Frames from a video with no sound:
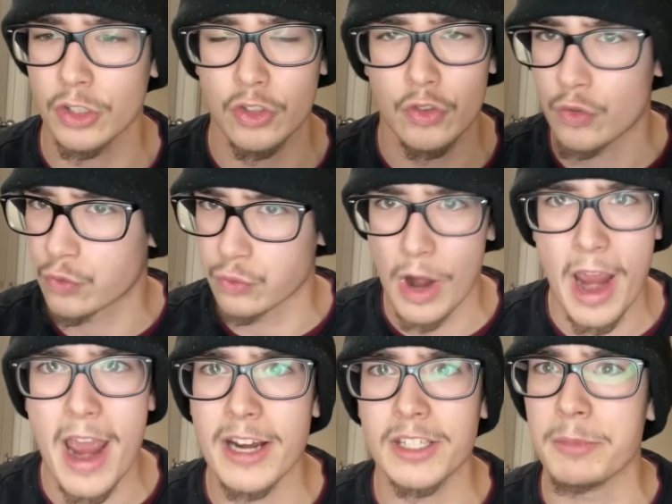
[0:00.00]

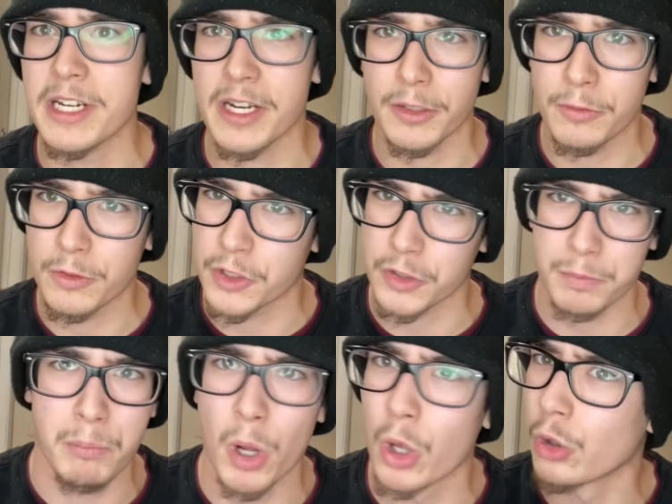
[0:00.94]
drags me and just
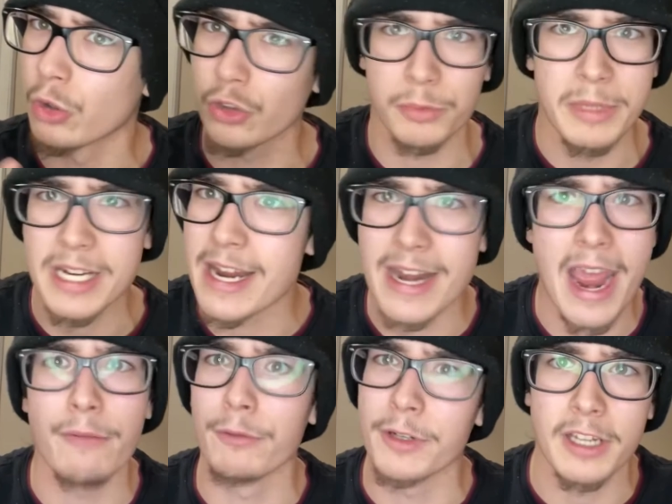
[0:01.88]
pulls me in
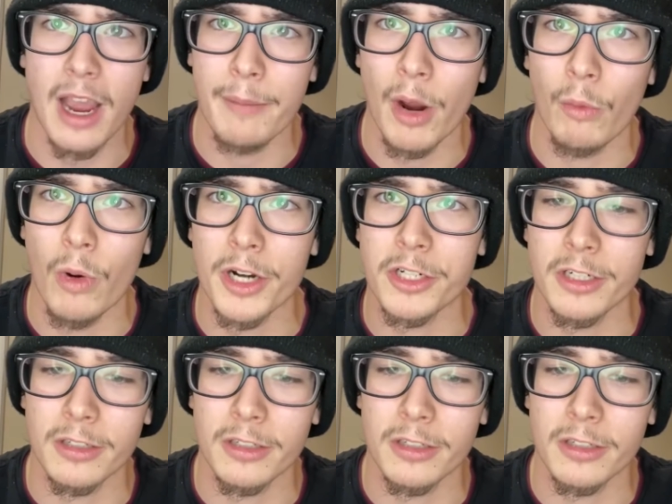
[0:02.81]
every time I watch it.